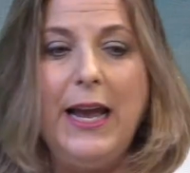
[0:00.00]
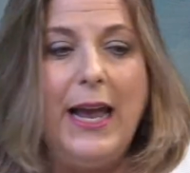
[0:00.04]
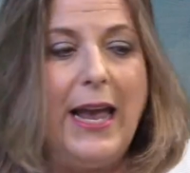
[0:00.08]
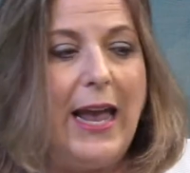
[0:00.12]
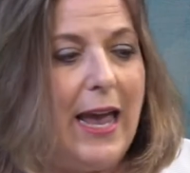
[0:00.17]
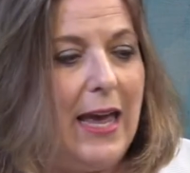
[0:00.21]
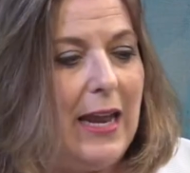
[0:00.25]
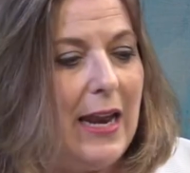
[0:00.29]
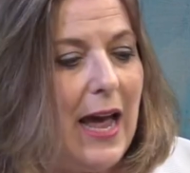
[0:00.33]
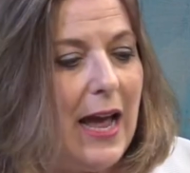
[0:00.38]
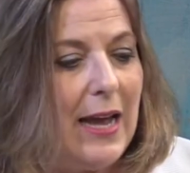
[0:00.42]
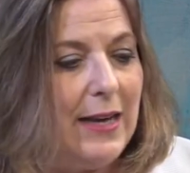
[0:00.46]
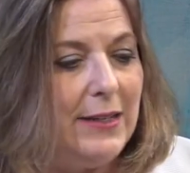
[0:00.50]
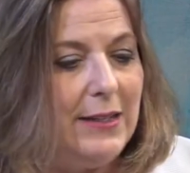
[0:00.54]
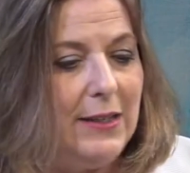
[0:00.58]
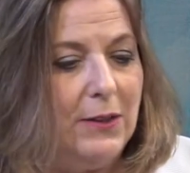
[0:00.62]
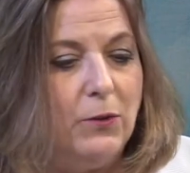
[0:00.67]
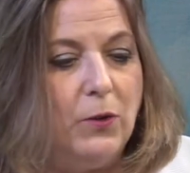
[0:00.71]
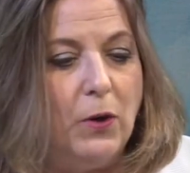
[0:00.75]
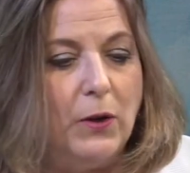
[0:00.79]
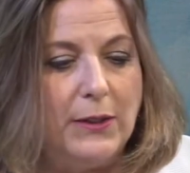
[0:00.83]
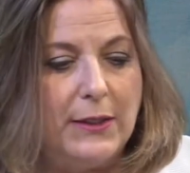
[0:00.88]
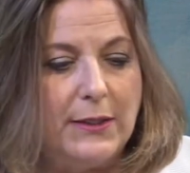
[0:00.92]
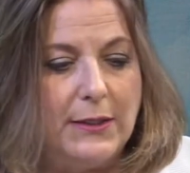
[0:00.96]
And I
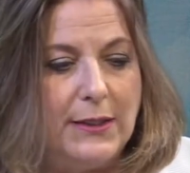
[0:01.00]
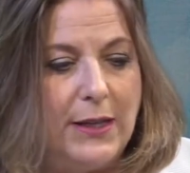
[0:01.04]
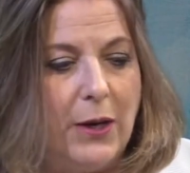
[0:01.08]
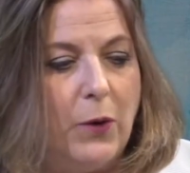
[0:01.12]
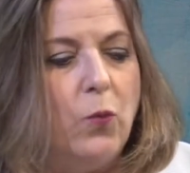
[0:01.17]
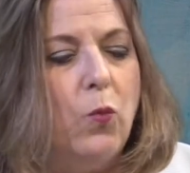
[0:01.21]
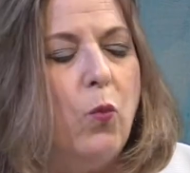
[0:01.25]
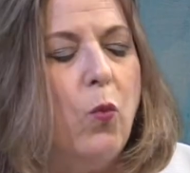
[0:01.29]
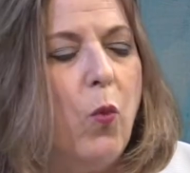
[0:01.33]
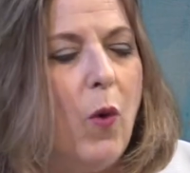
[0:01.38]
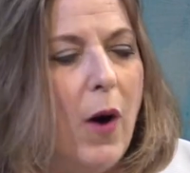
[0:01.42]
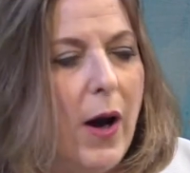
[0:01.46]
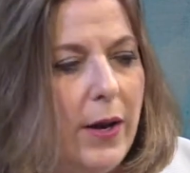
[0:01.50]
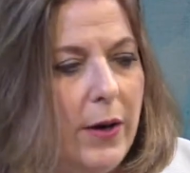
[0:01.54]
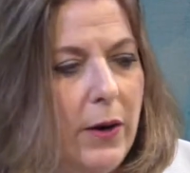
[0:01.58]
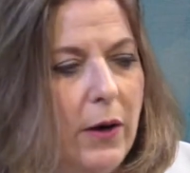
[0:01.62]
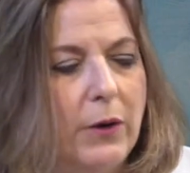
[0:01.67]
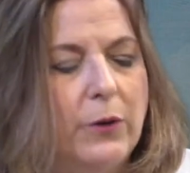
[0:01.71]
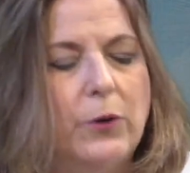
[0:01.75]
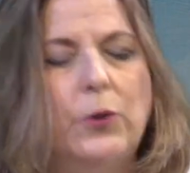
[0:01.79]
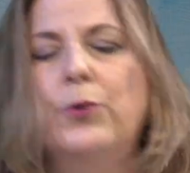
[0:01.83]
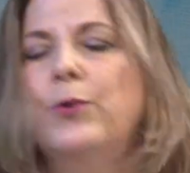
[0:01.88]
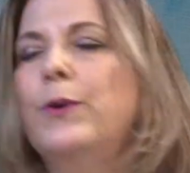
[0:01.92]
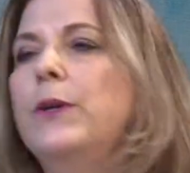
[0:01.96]
look and say, what
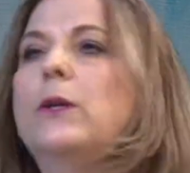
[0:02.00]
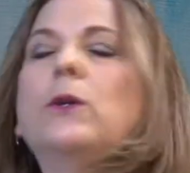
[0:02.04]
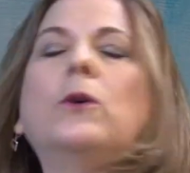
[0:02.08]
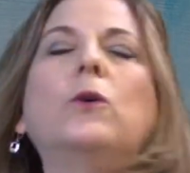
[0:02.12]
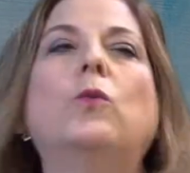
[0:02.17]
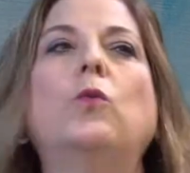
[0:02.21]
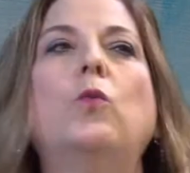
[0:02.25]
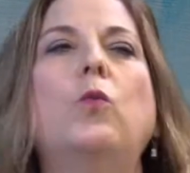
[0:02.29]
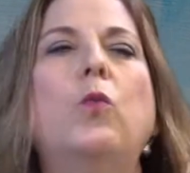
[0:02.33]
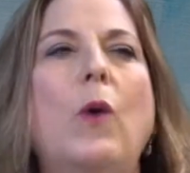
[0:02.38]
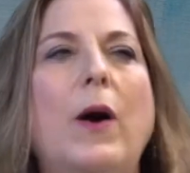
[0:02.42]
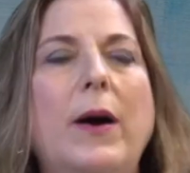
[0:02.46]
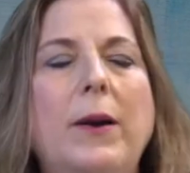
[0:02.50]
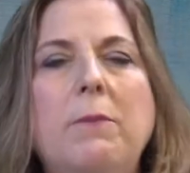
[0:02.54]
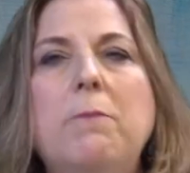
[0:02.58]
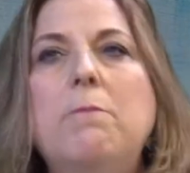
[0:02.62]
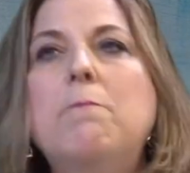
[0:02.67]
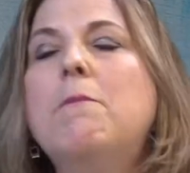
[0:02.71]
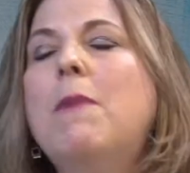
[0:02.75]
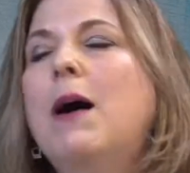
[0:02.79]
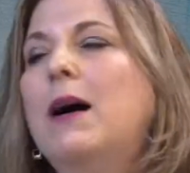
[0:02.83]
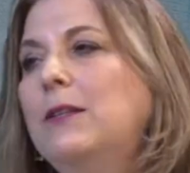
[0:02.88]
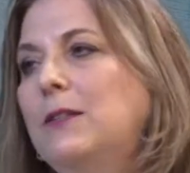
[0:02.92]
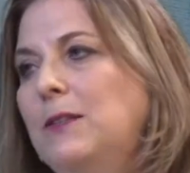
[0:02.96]
are critical? What
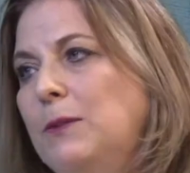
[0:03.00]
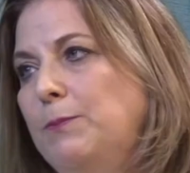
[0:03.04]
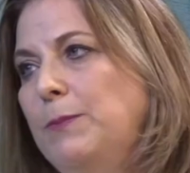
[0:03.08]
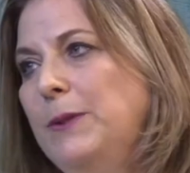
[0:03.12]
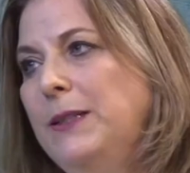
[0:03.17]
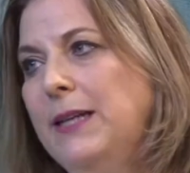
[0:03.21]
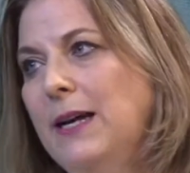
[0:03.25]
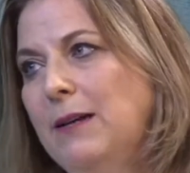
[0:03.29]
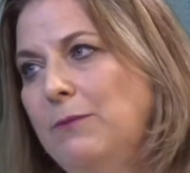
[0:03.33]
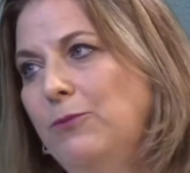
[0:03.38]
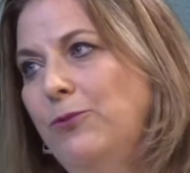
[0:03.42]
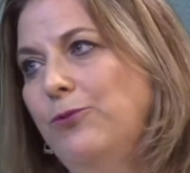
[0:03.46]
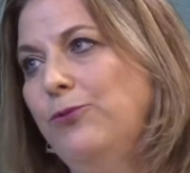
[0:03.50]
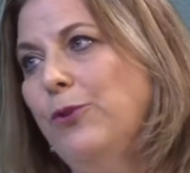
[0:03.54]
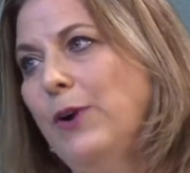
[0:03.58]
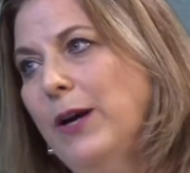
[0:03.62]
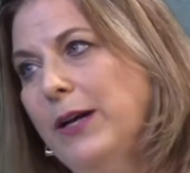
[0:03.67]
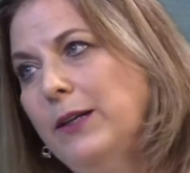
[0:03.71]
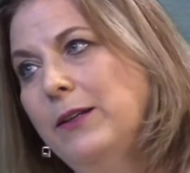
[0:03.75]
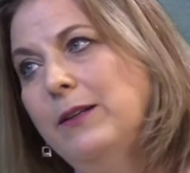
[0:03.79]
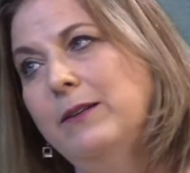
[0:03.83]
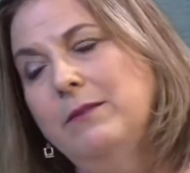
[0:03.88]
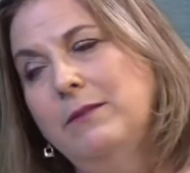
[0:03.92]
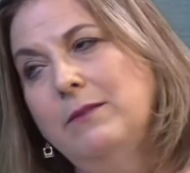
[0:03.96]
must be done before
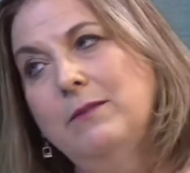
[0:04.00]
I,